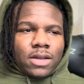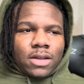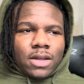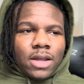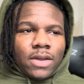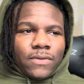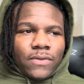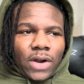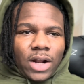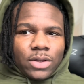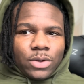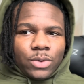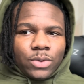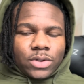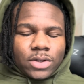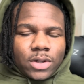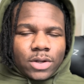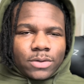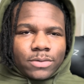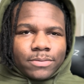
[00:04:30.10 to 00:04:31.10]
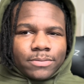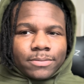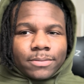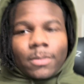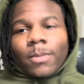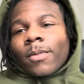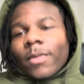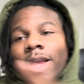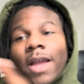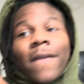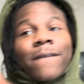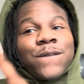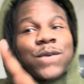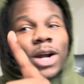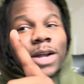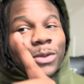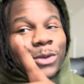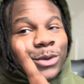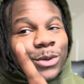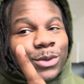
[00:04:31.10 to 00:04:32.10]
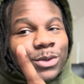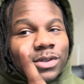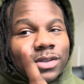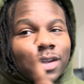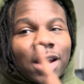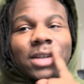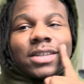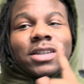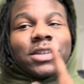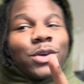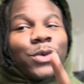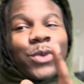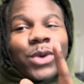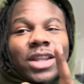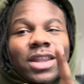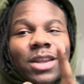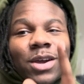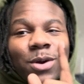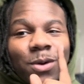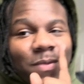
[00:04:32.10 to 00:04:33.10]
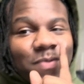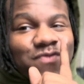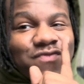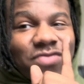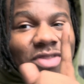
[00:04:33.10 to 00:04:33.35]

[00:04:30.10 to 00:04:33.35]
if I lose, though. If I lose, I should win, though.